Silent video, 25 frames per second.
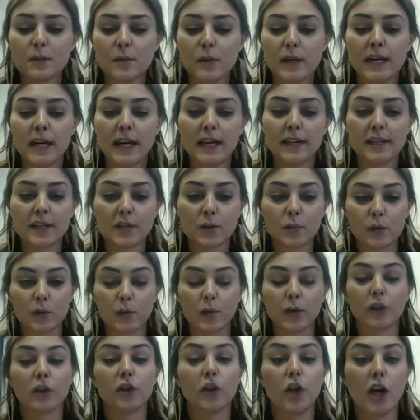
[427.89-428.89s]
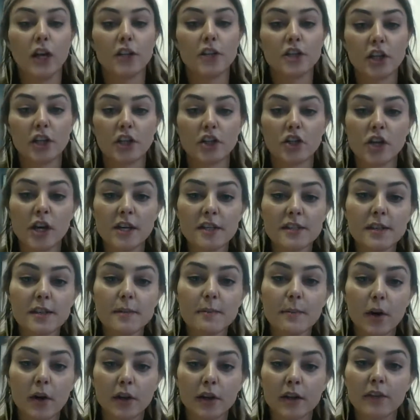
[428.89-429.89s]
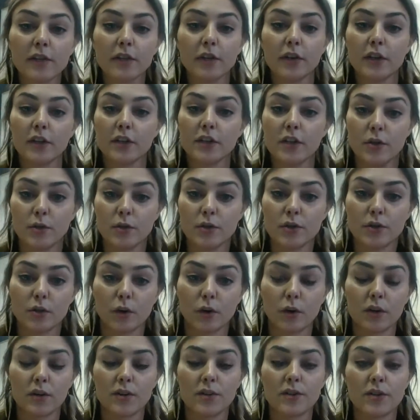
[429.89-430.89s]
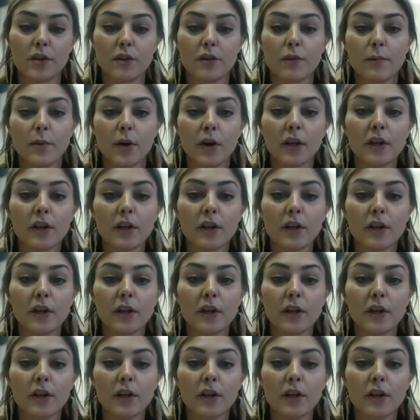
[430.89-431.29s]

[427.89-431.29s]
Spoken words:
And this weekend is when we were launching just the Market 32 stores.